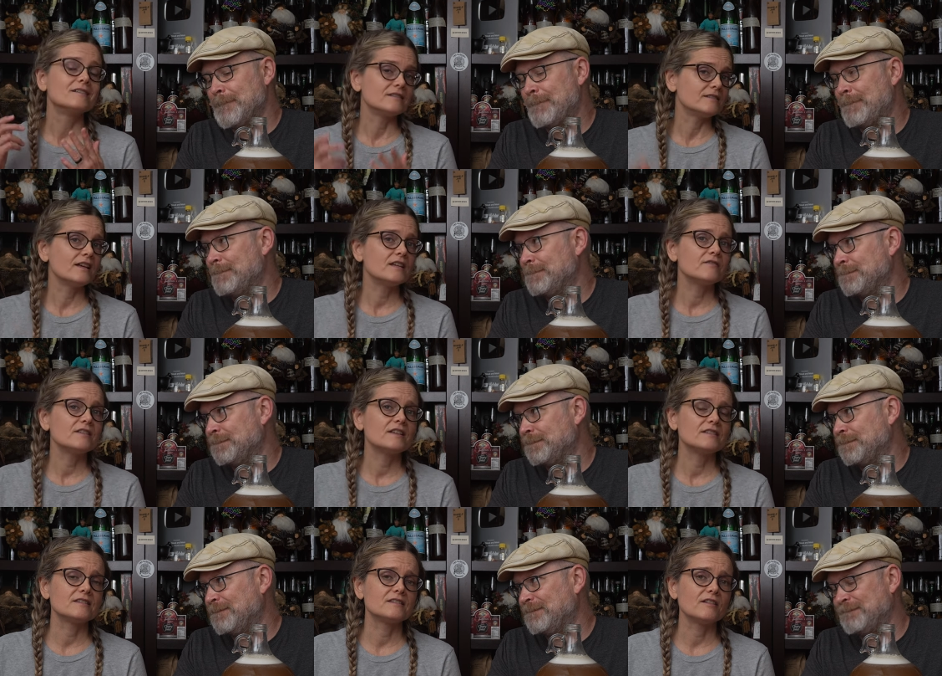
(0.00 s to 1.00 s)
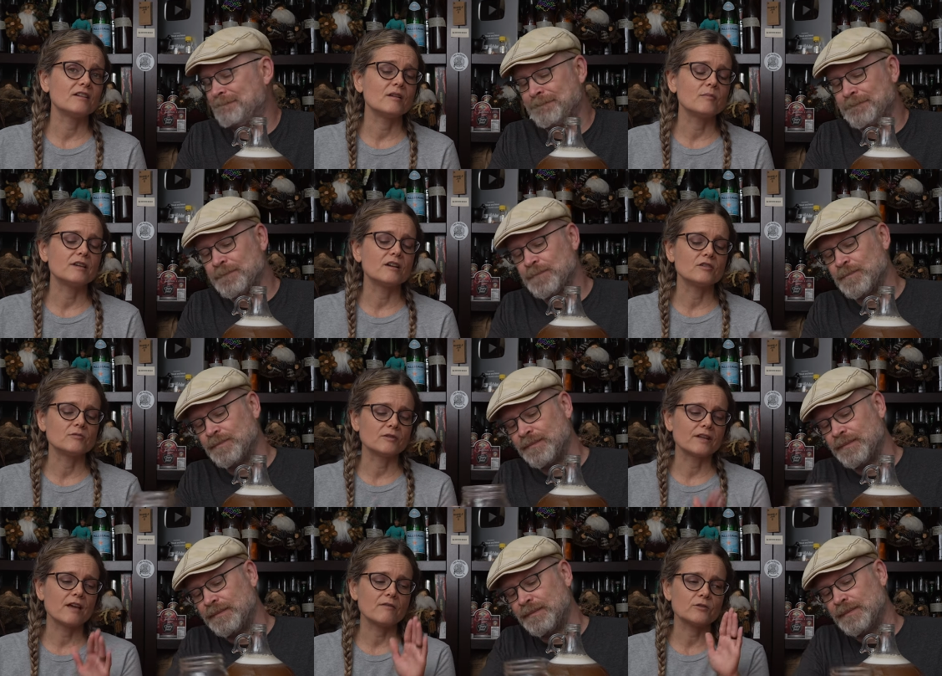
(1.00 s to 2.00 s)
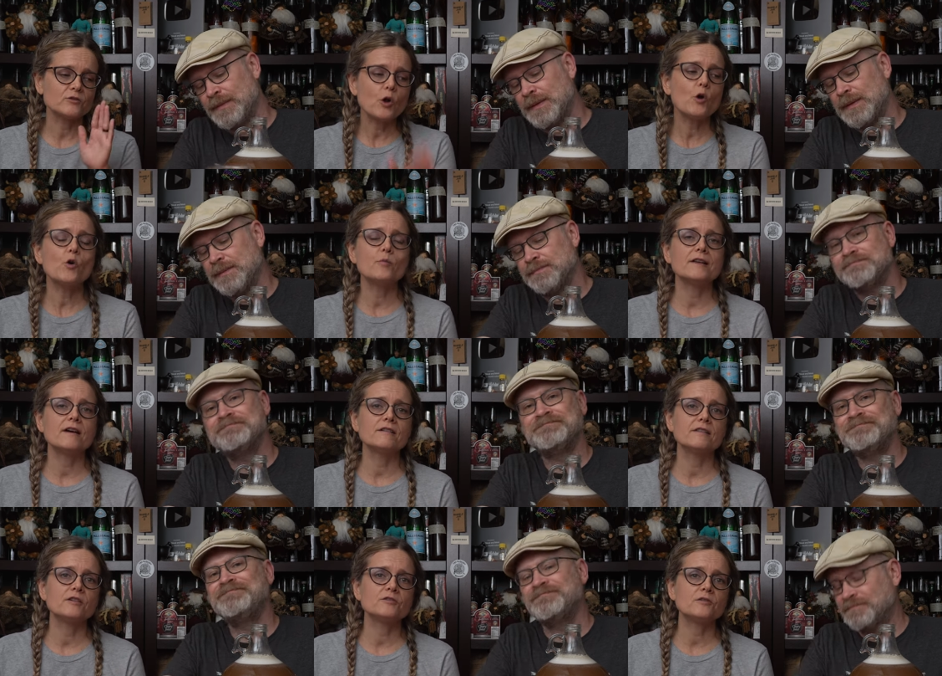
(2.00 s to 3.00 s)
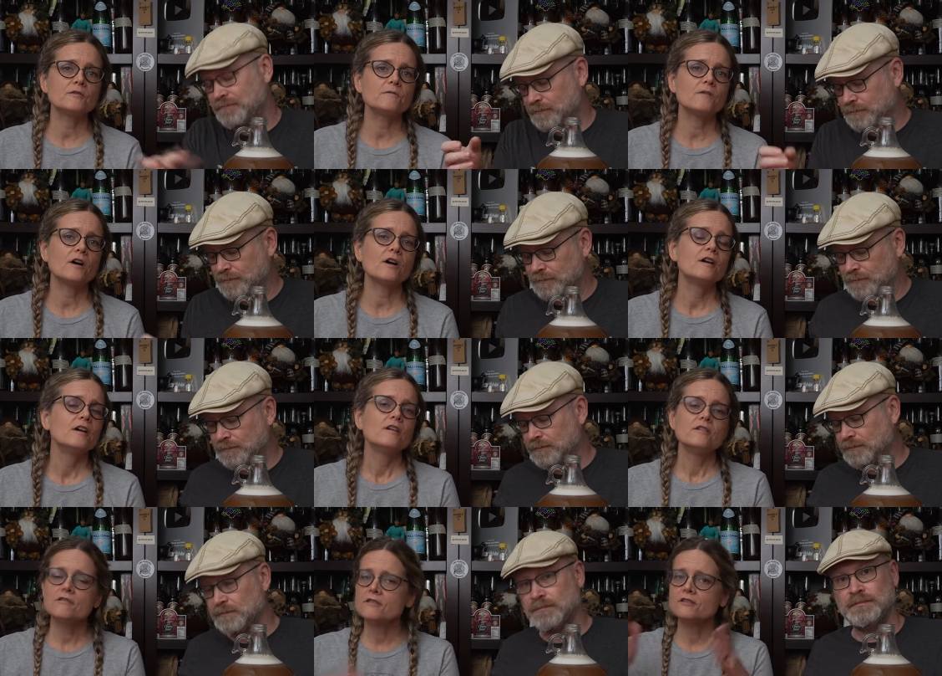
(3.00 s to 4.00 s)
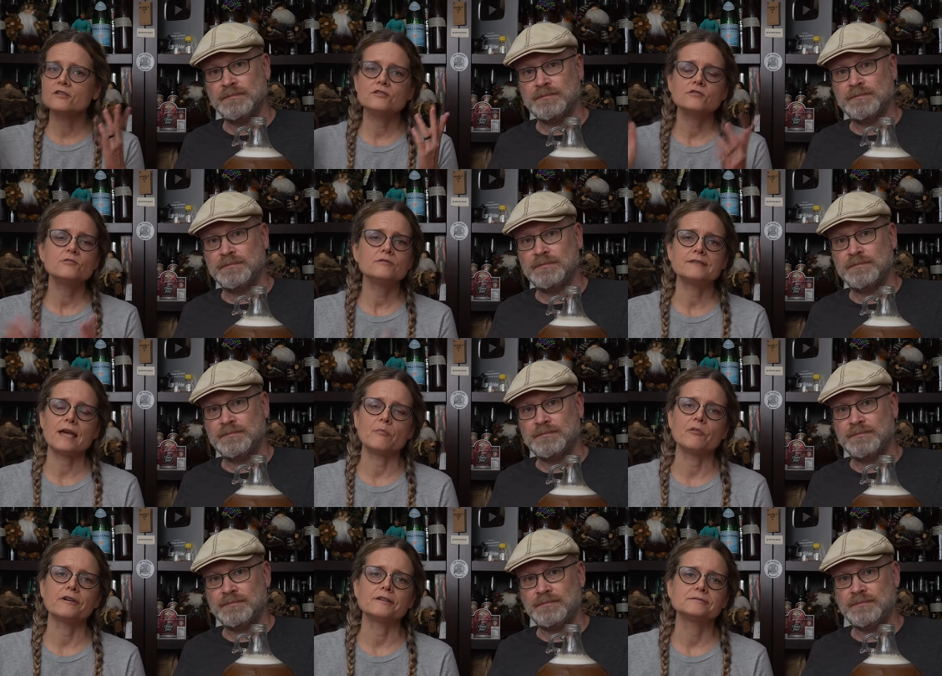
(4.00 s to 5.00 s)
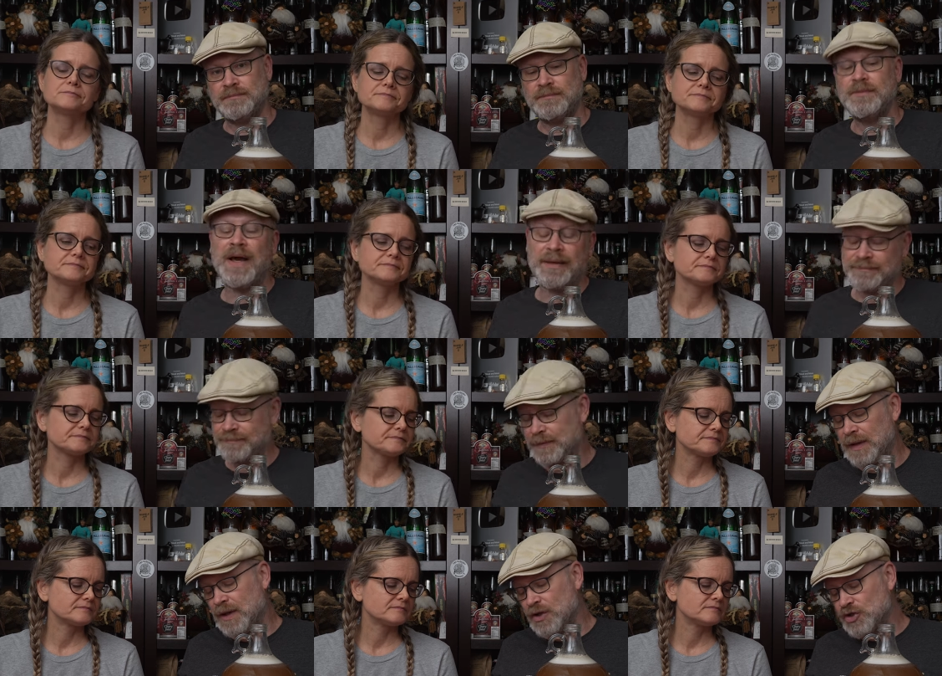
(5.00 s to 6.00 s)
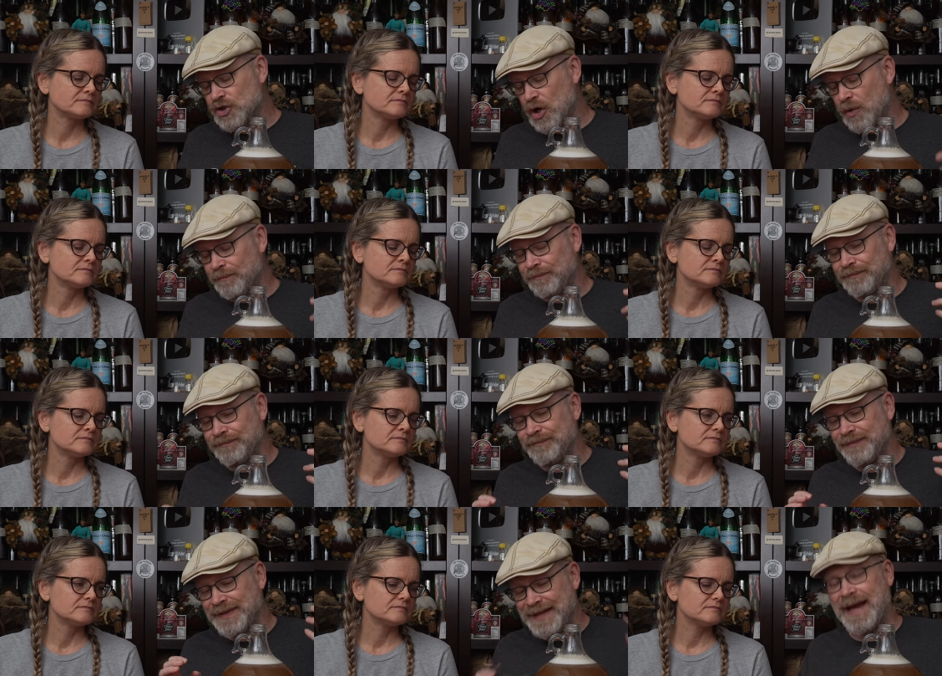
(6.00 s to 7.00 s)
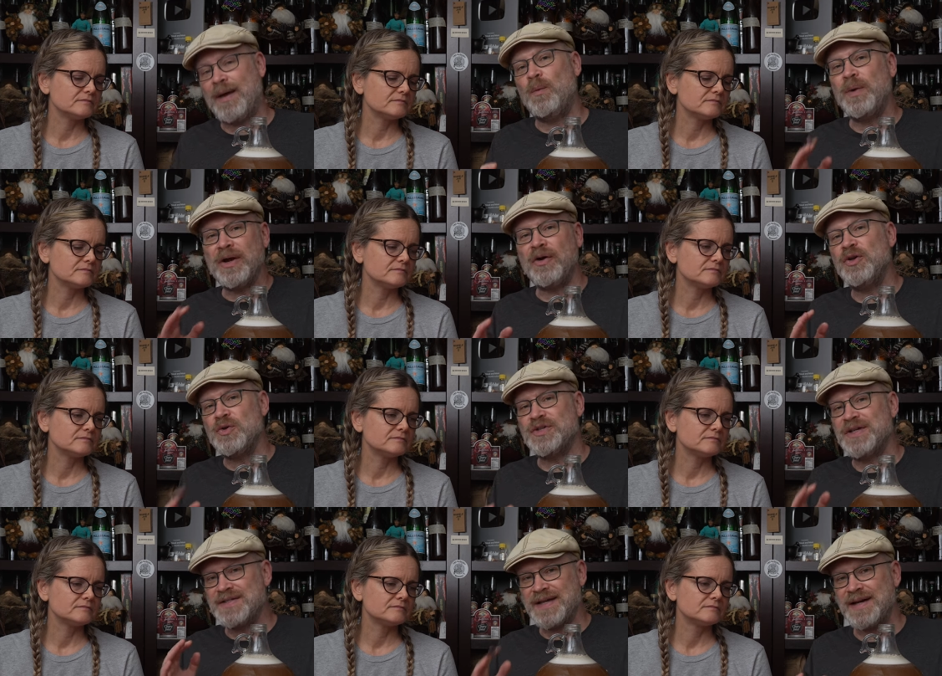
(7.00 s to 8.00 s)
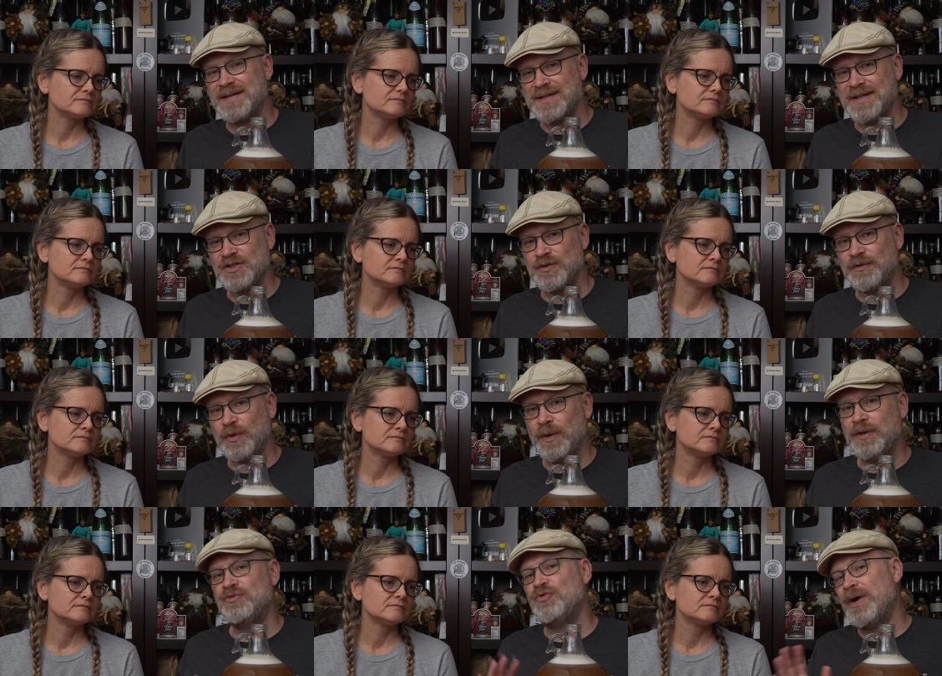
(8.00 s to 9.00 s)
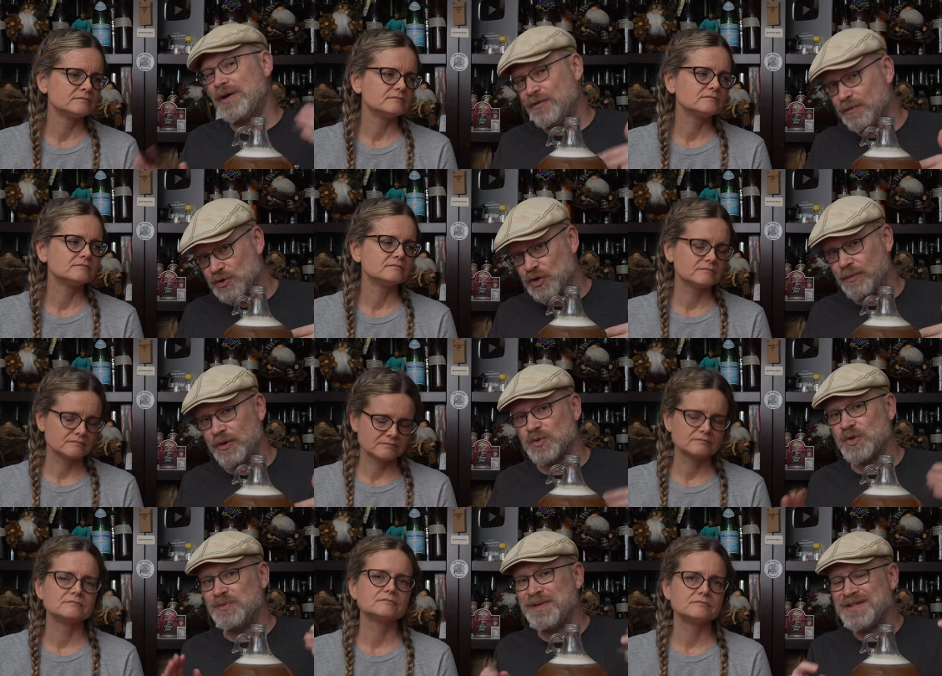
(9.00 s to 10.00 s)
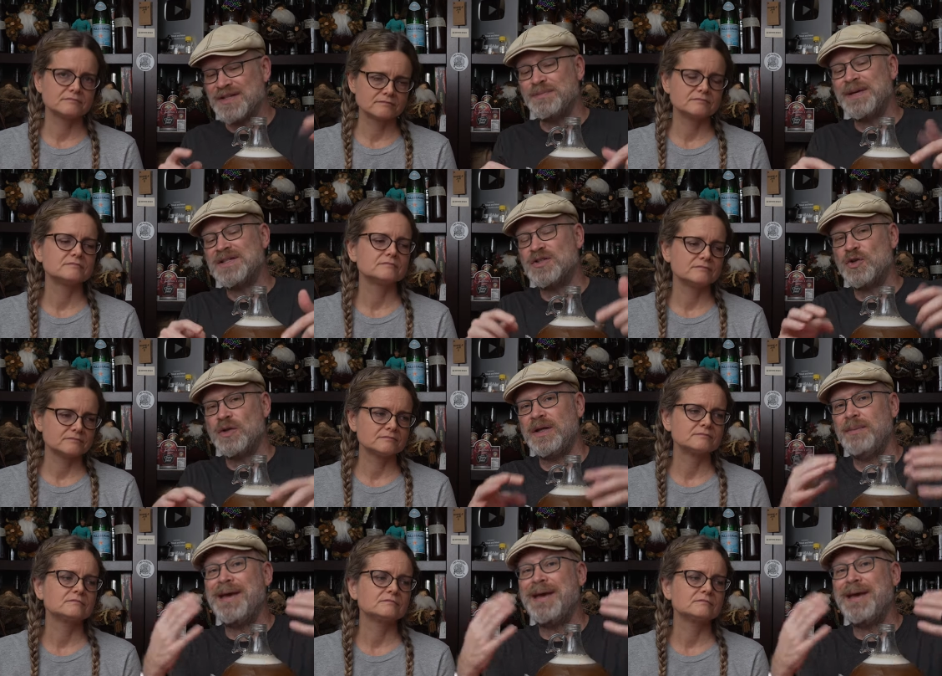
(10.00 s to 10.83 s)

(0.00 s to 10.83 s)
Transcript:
Speaker 1: it's not even necessary because we're gonna have our tube down in there so far, you could just use tap water.
Speaker 2: Yeah. So yeah, we are using sanitization fluid direct from turbos, which means it's mixed to the